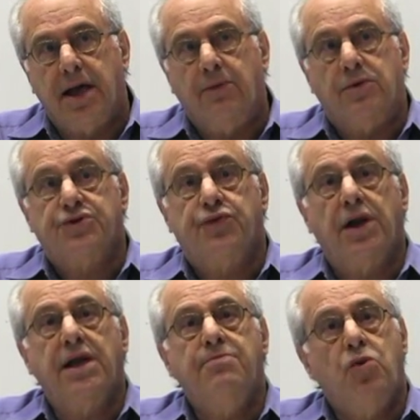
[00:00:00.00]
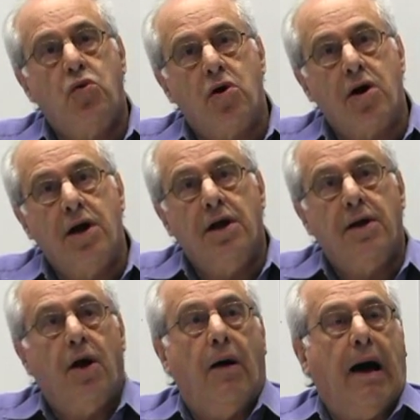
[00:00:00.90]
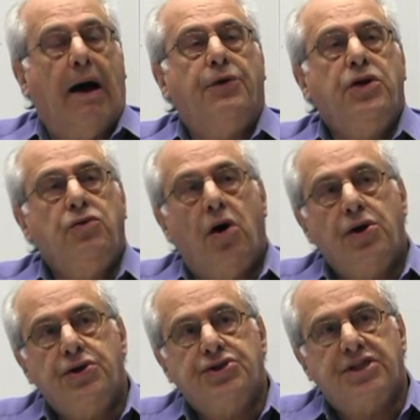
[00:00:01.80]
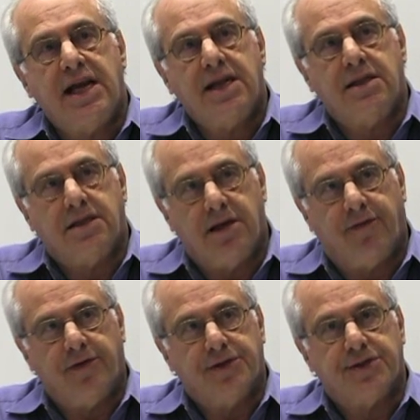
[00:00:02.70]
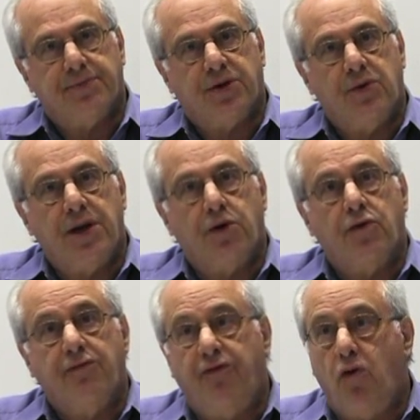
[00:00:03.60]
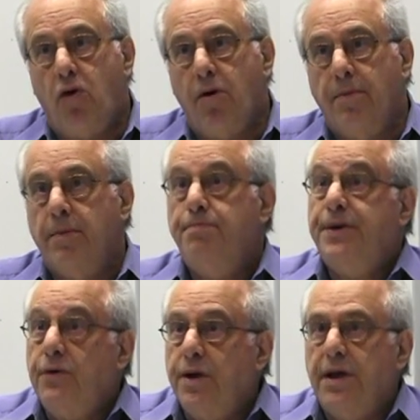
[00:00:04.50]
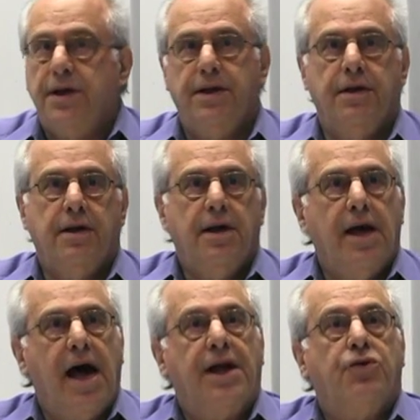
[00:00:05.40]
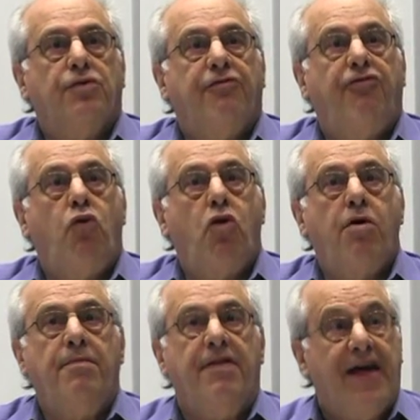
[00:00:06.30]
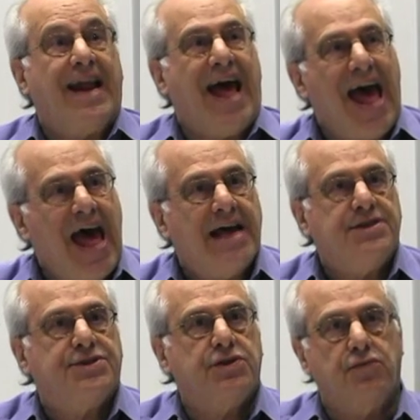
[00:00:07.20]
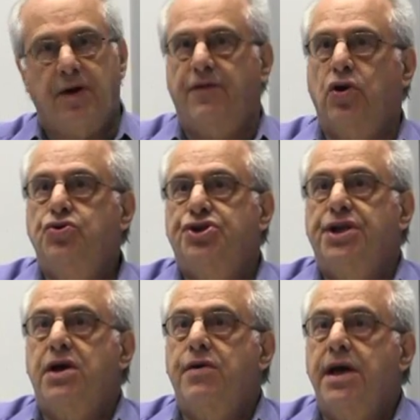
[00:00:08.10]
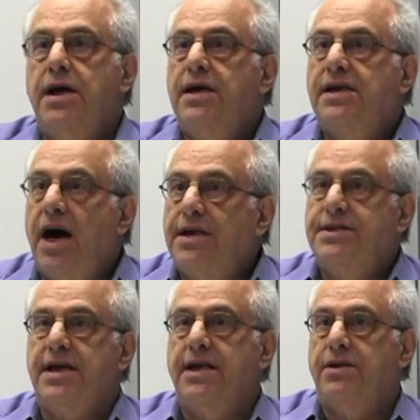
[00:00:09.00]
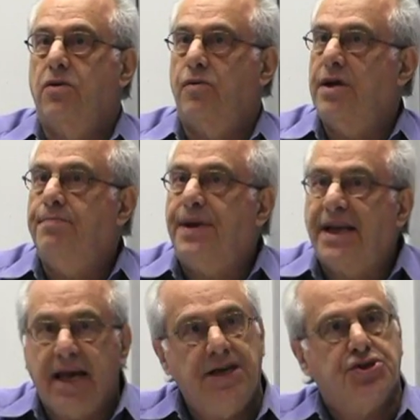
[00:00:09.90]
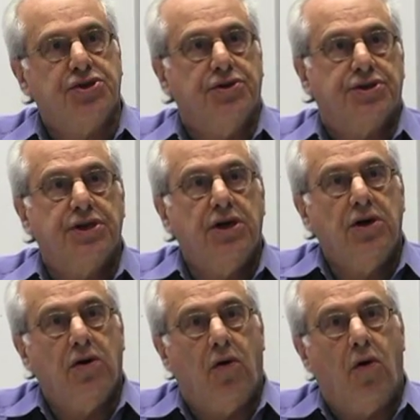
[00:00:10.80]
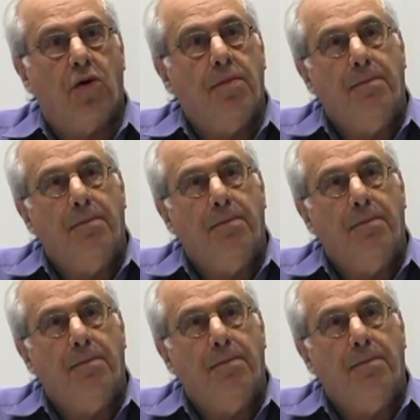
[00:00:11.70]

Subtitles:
It was really more, how do you understand the difference between a reform period and a reform that has revolutionary content or implications or